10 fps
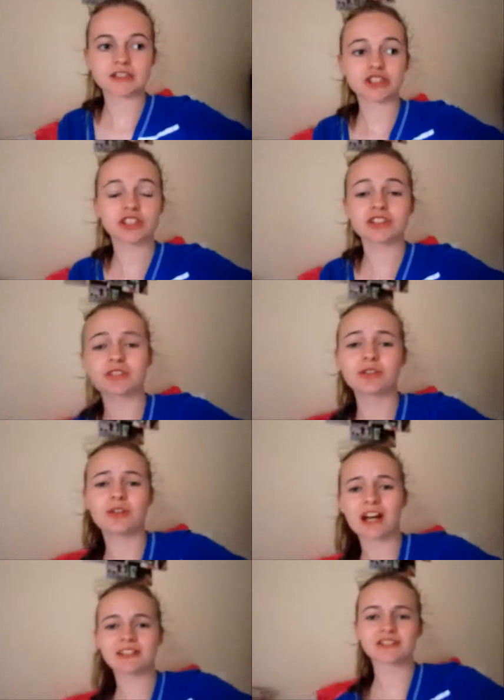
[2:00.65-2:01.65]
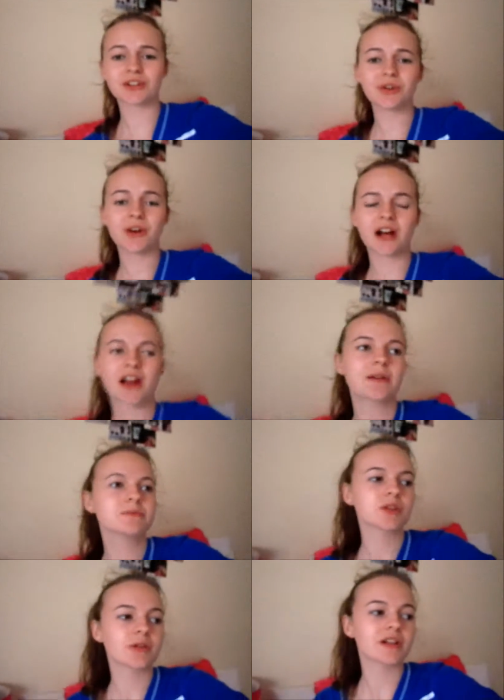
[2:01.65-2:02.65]
just so you guys know,
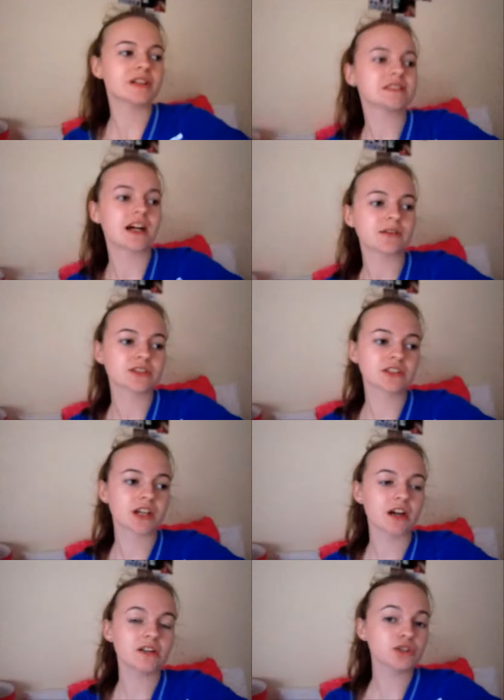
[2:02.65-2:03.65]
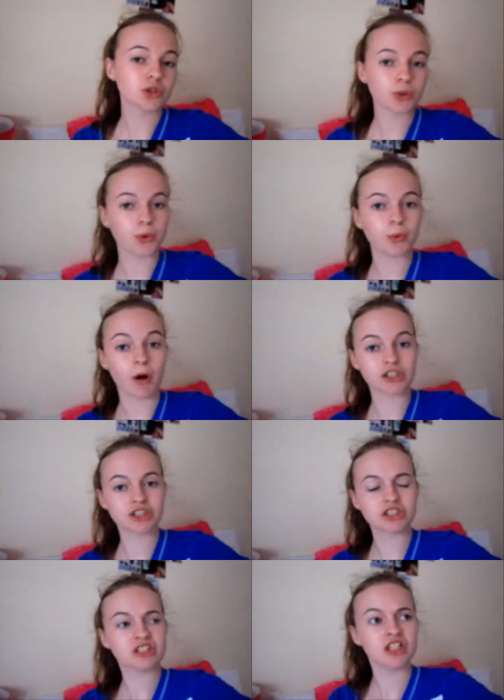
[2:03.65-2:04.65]
I'm going downstairs to
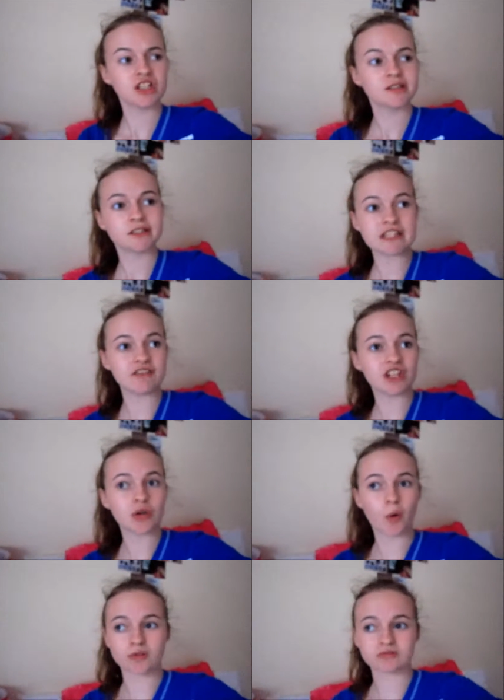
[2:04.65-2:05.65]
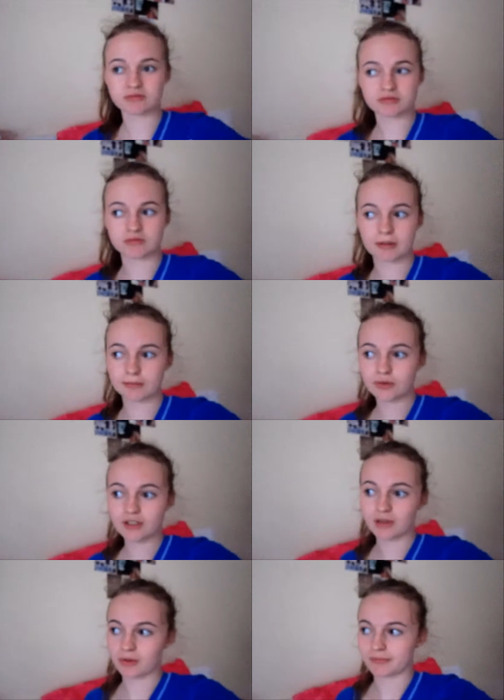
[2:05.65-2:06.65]
watch TV or a
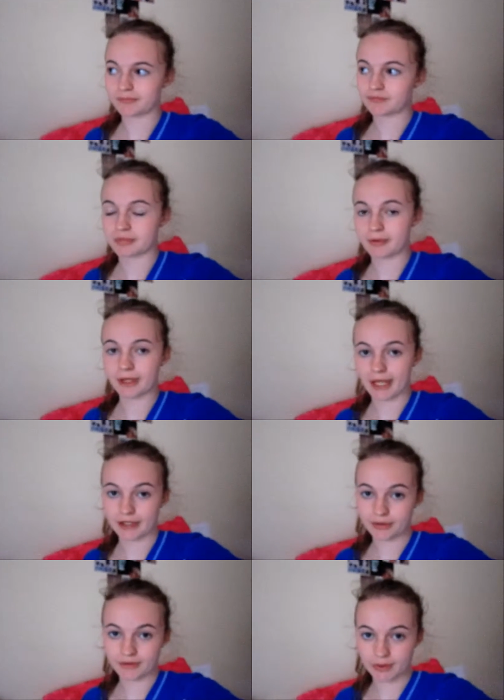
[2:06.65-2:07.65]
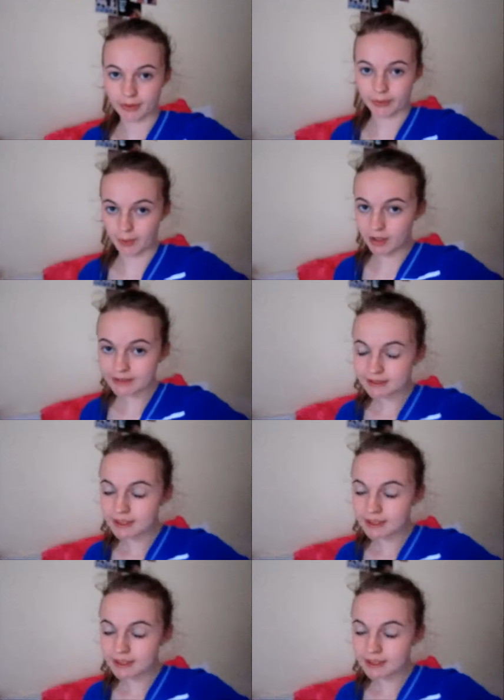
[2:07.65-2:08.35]
movie or I don't even know what.